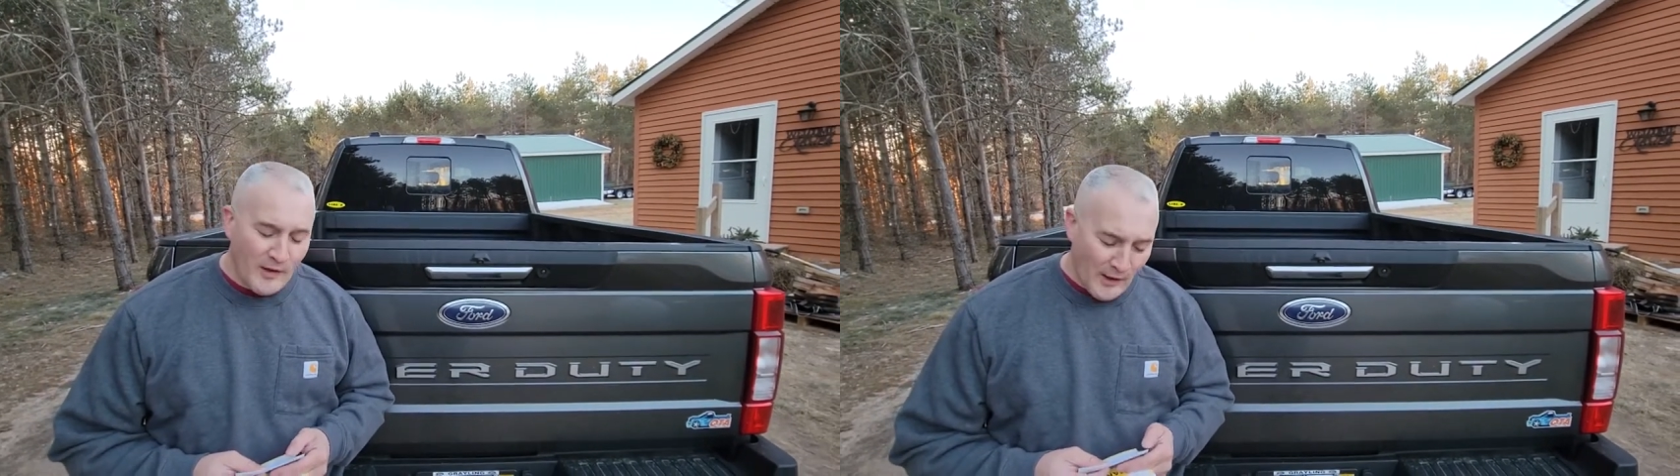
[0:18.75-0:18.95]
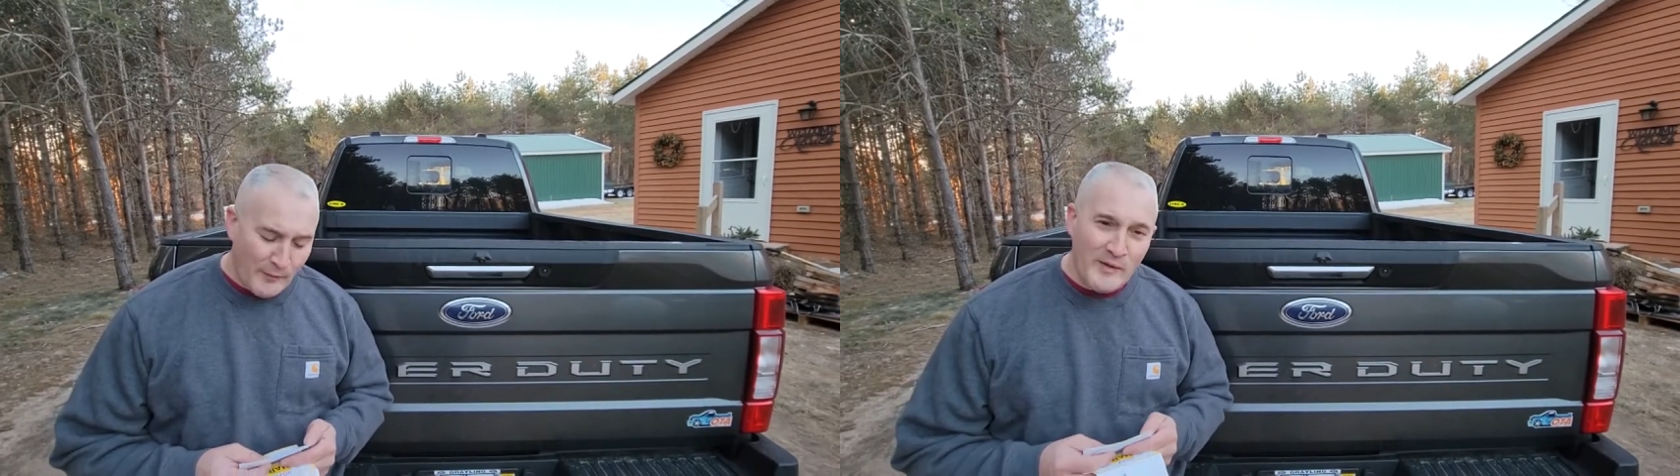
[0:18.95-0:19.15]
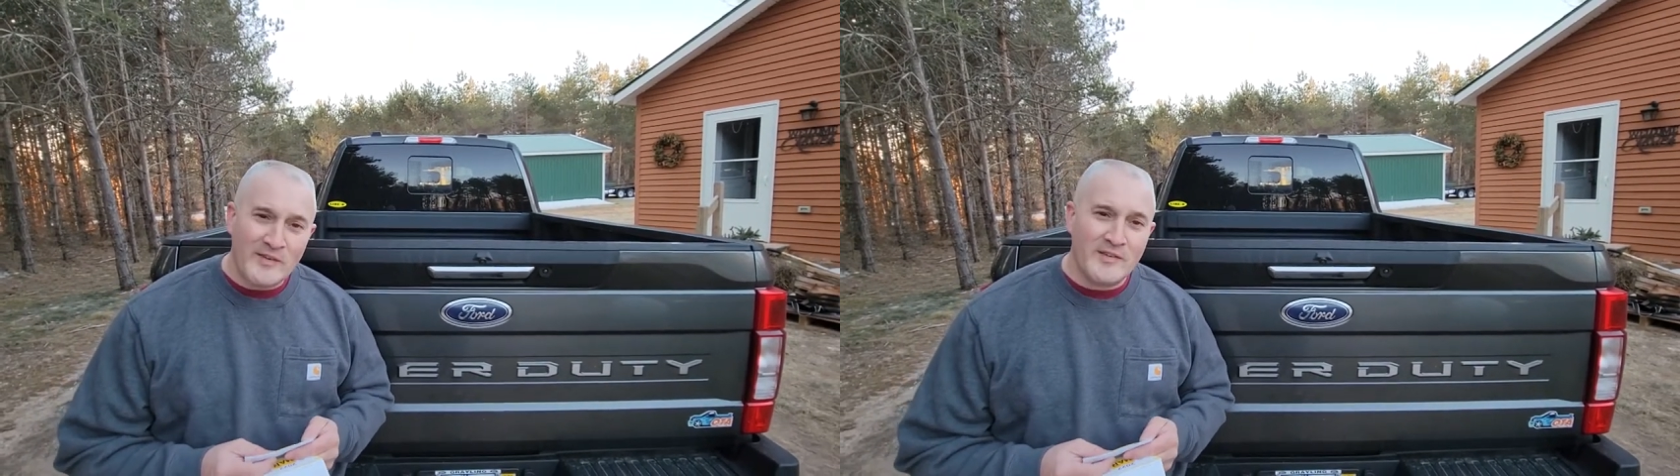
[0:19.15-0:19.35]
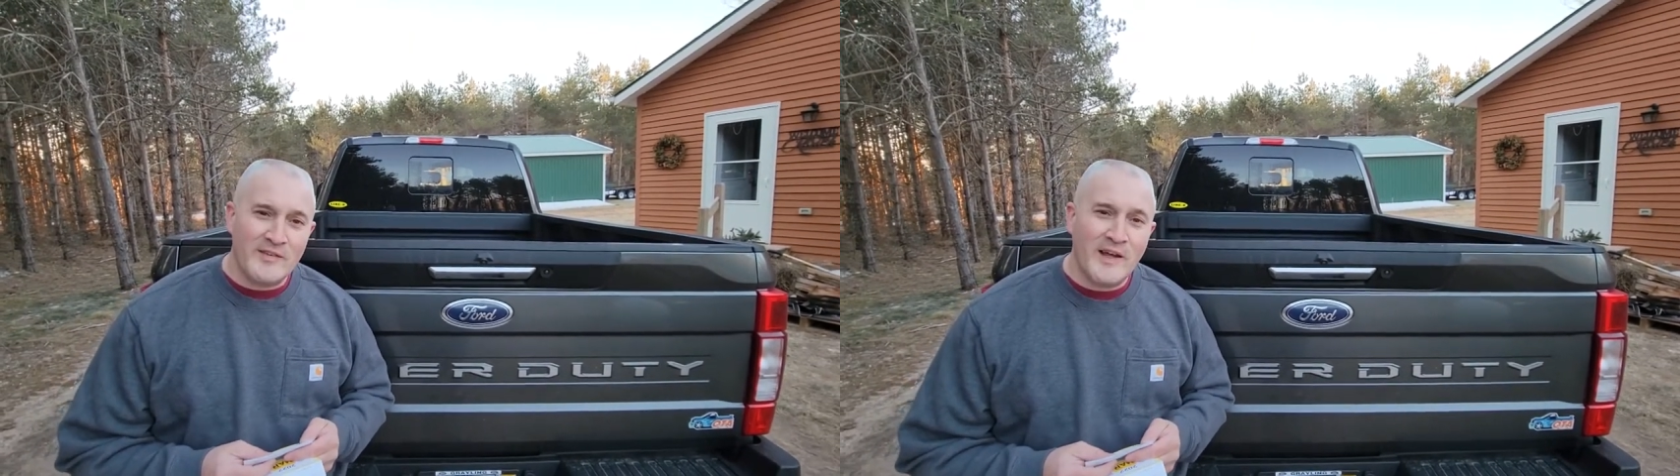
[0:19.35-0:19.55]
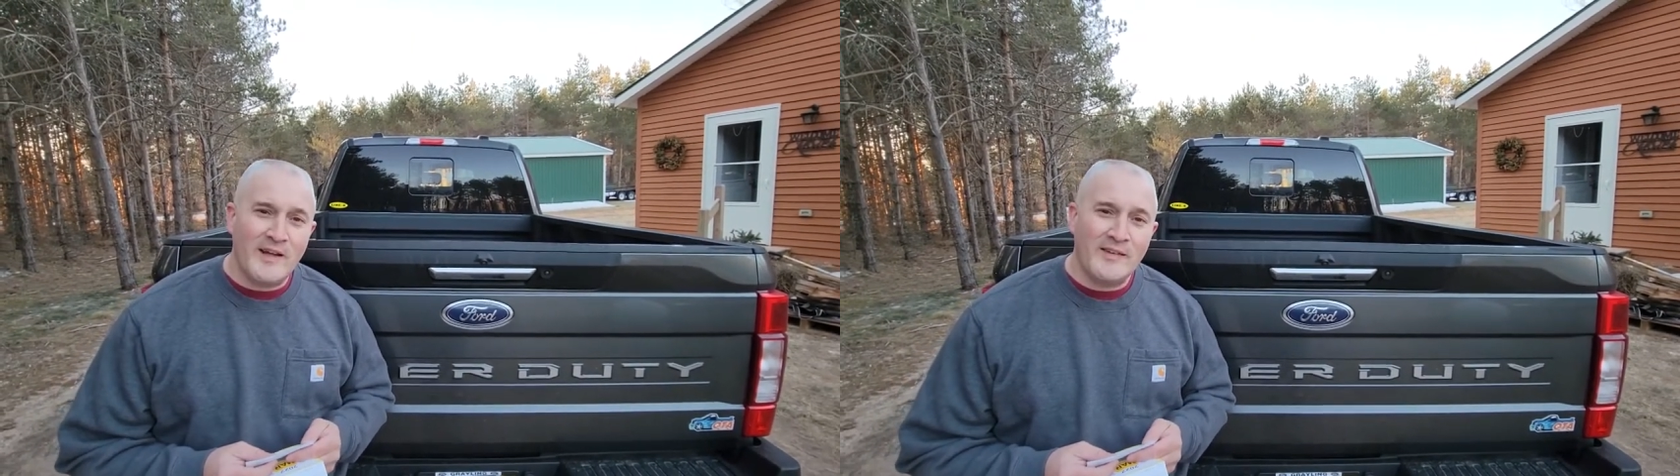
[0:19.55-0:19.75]
Um, this
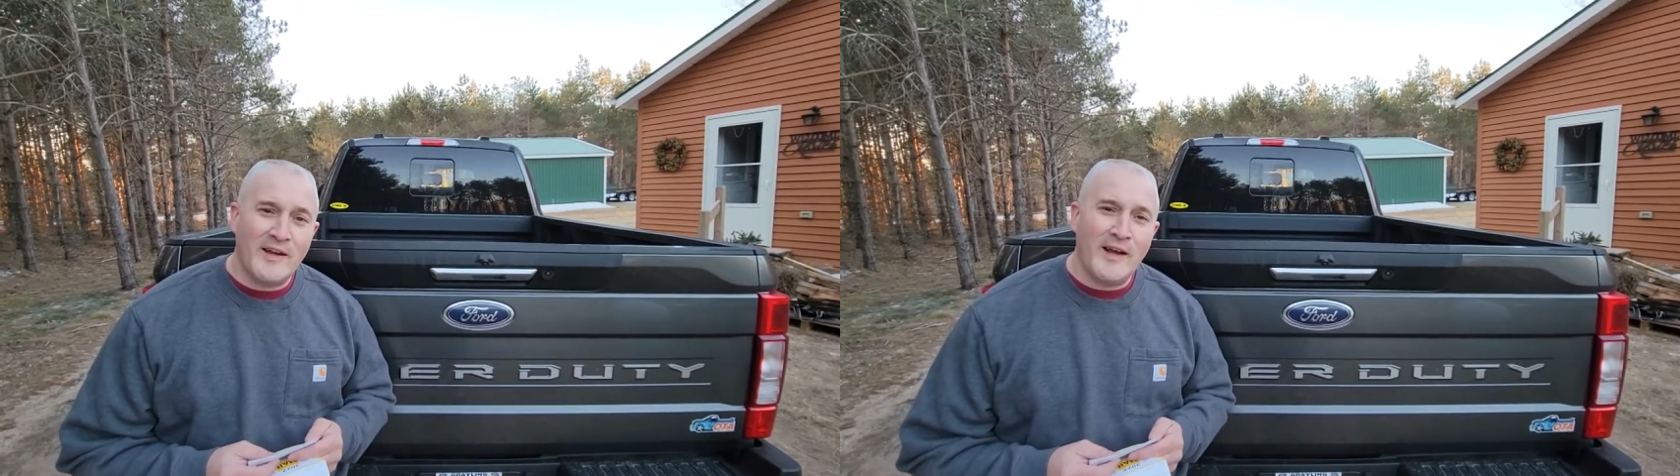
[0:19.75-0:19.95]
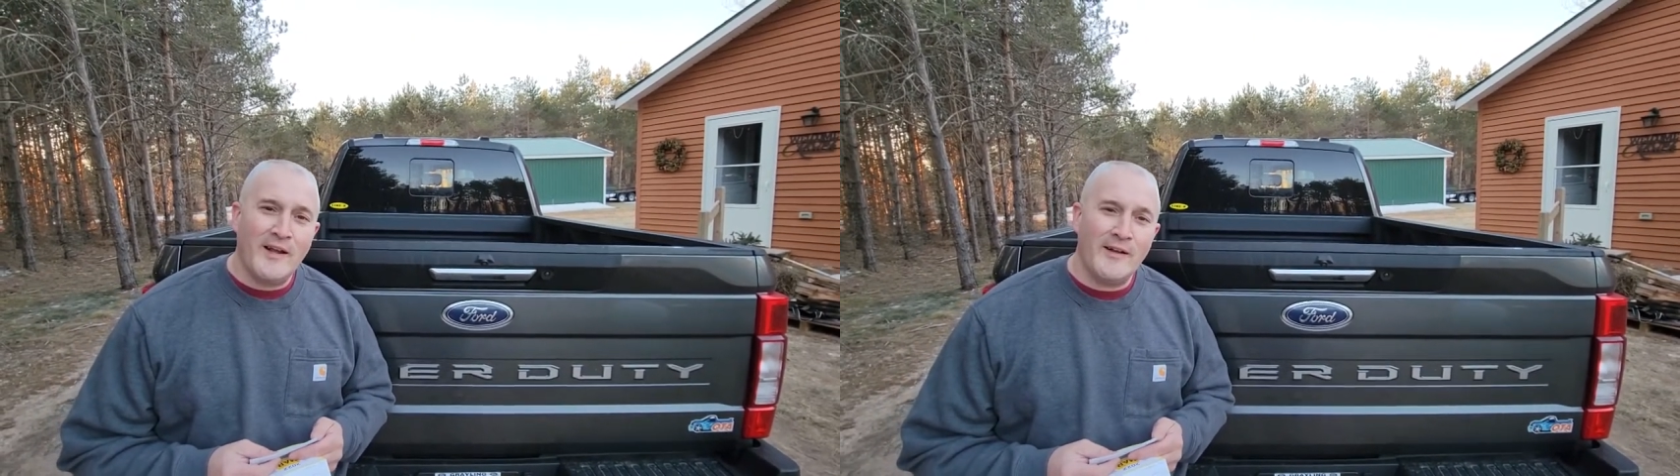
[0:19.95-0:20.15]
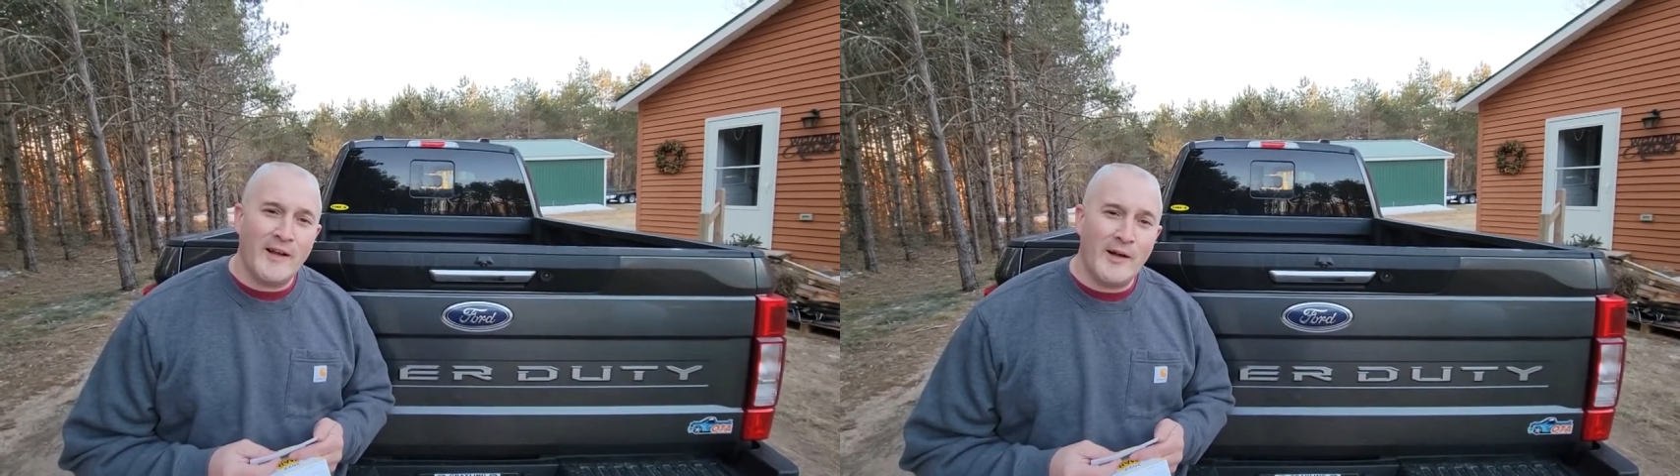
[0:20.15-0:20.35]
is not the hand that